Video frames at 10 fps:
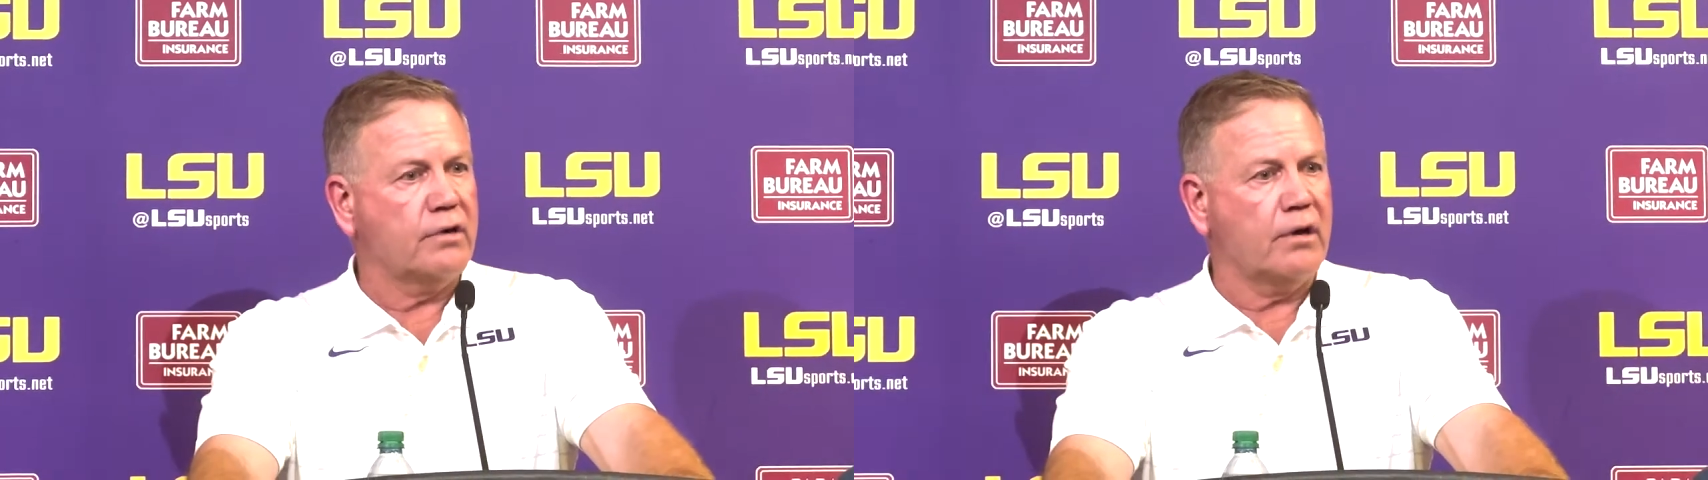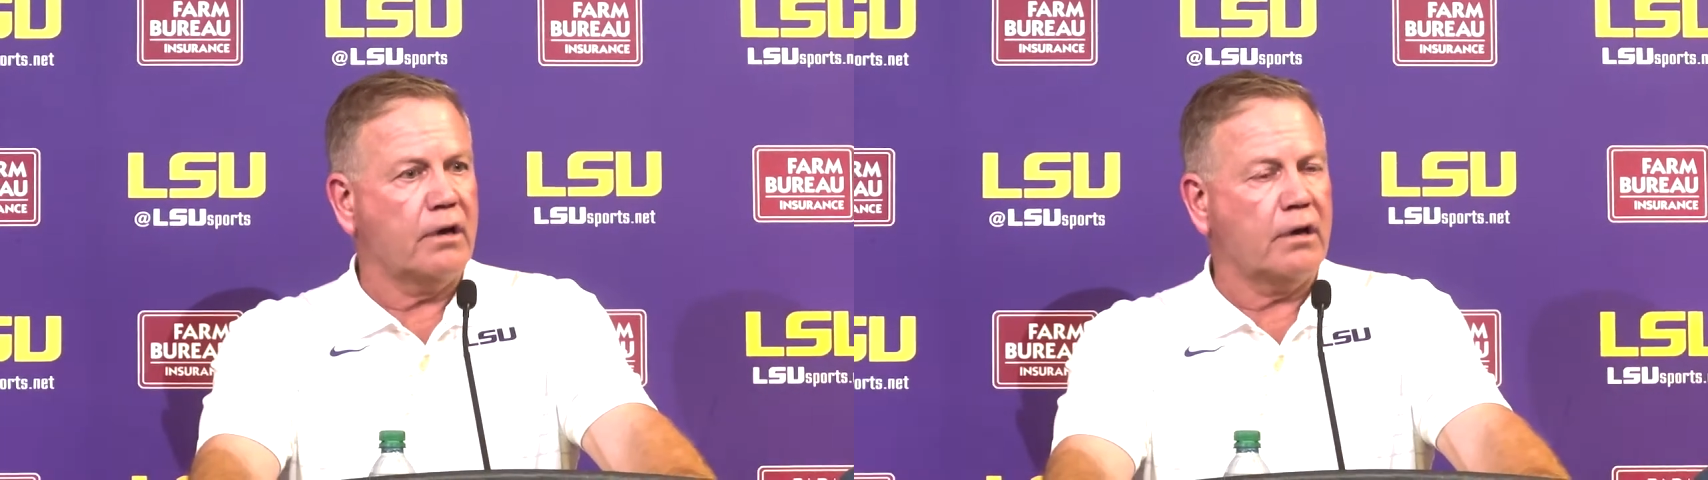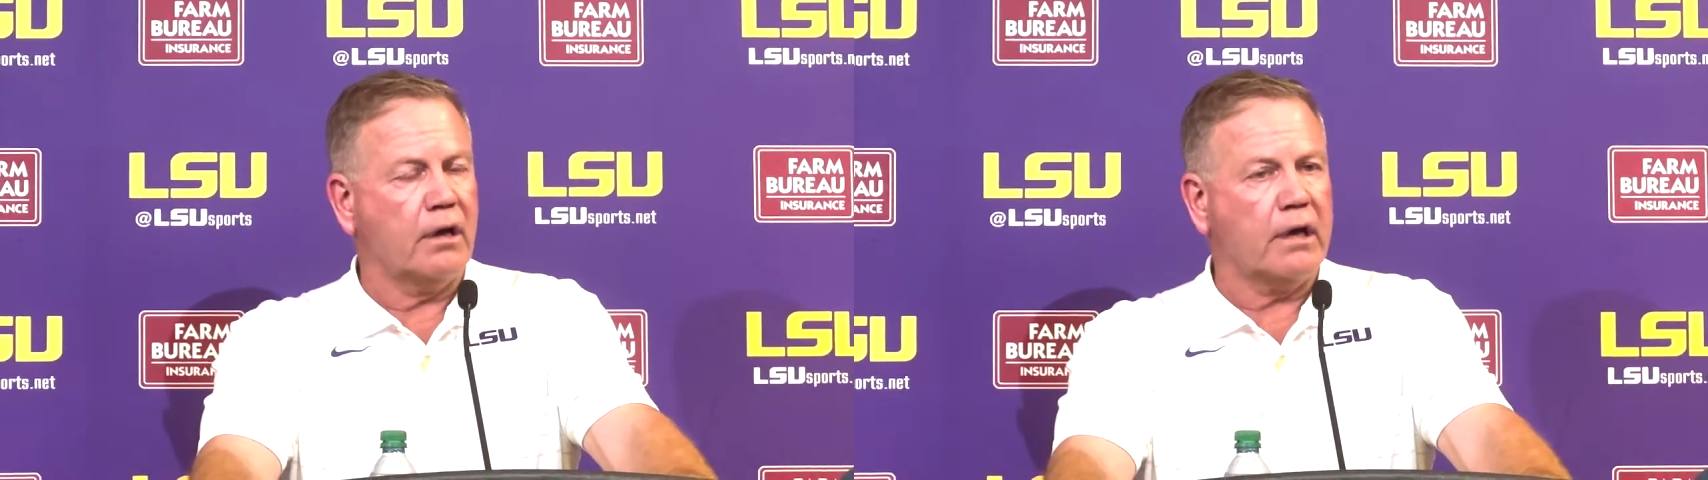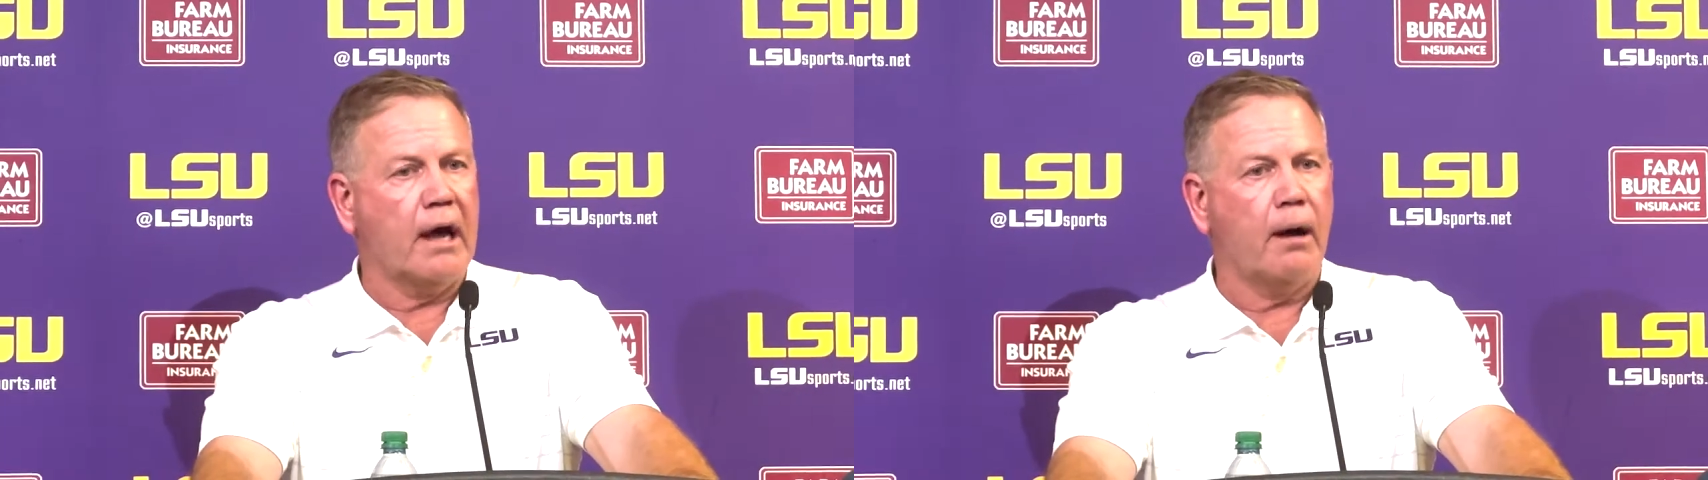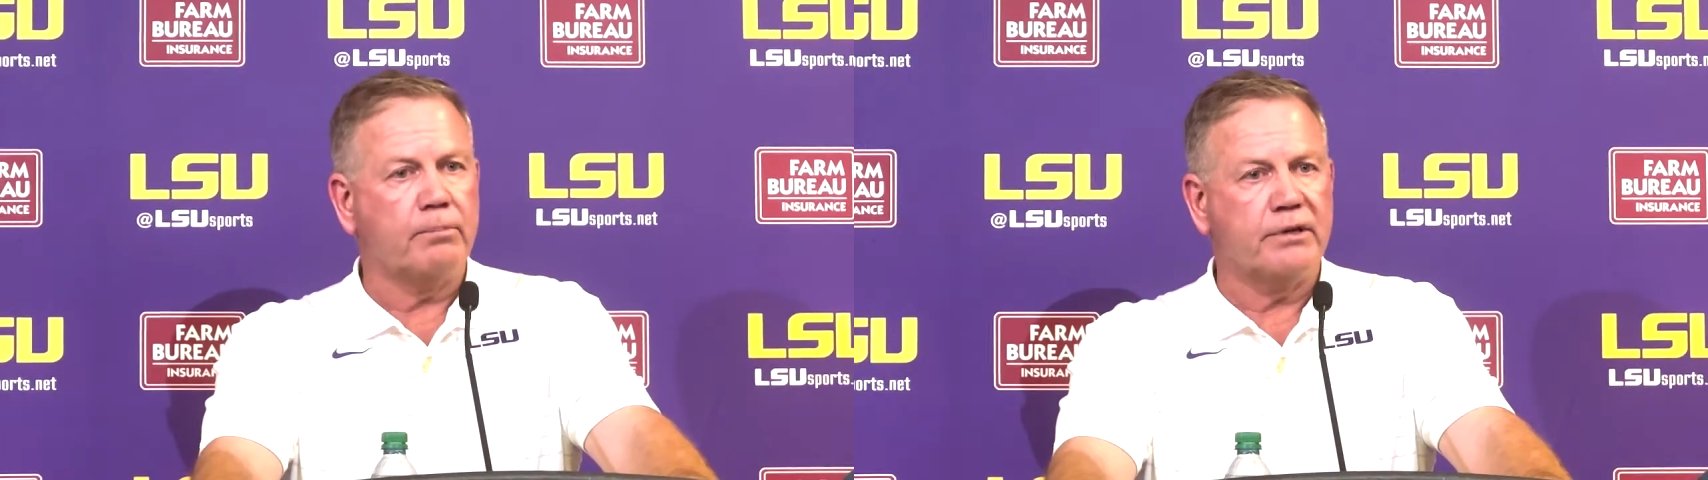
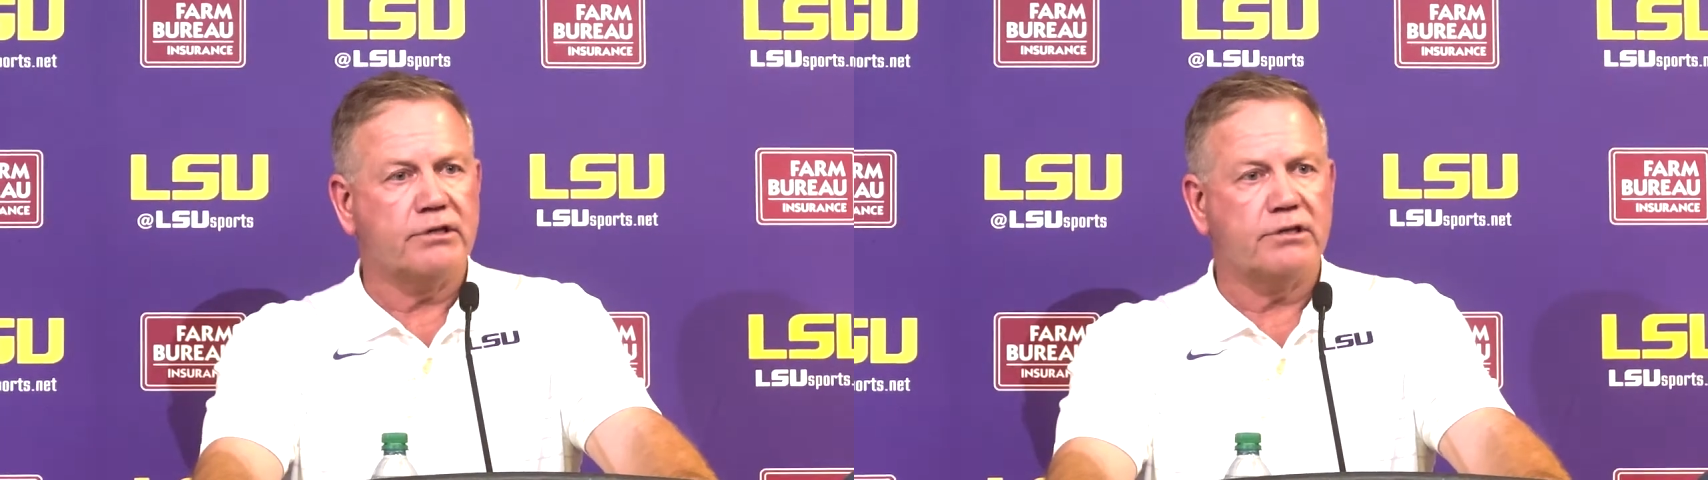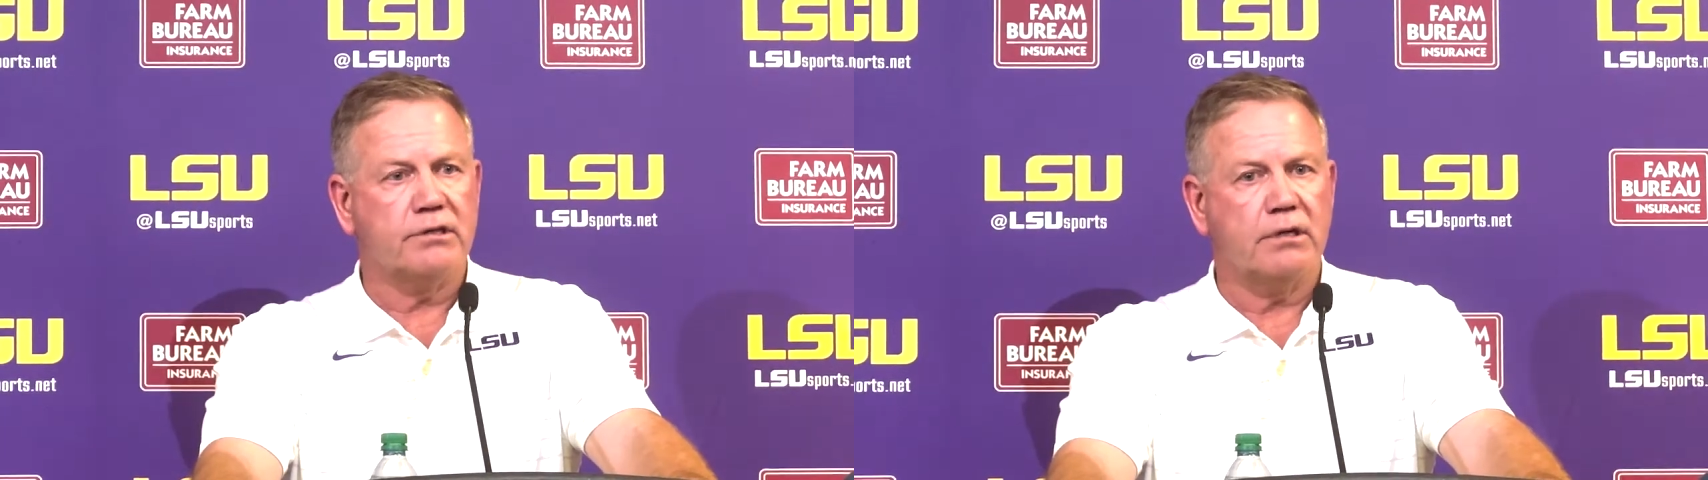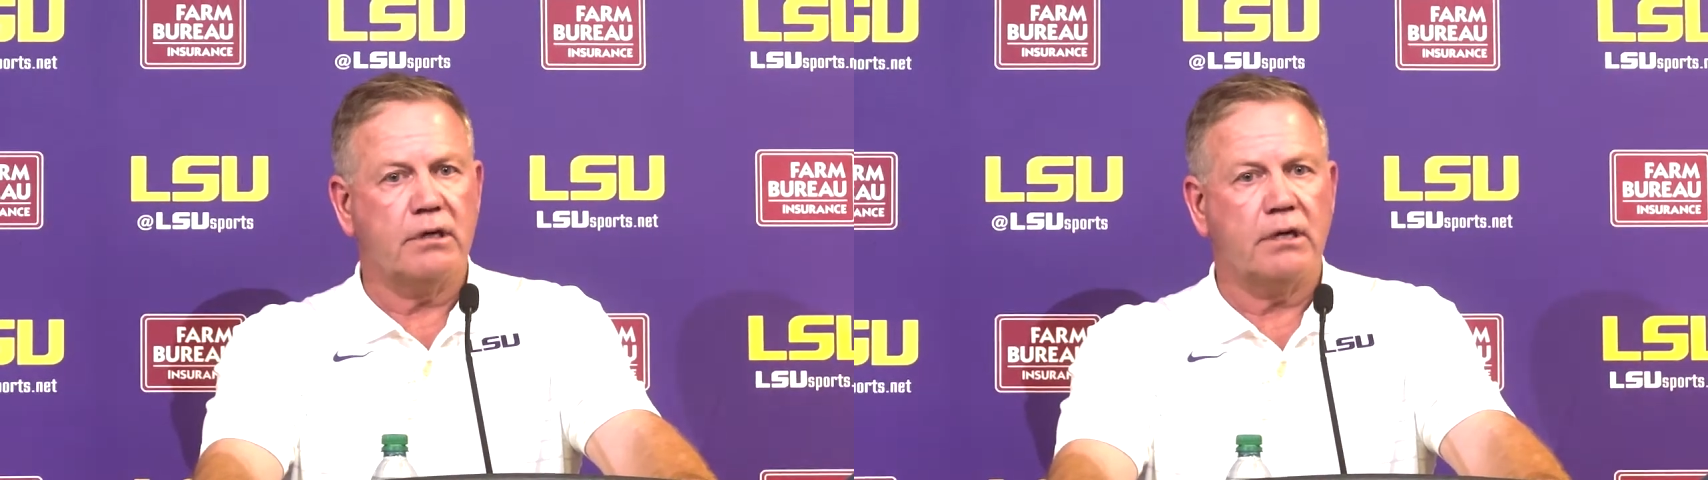accomplished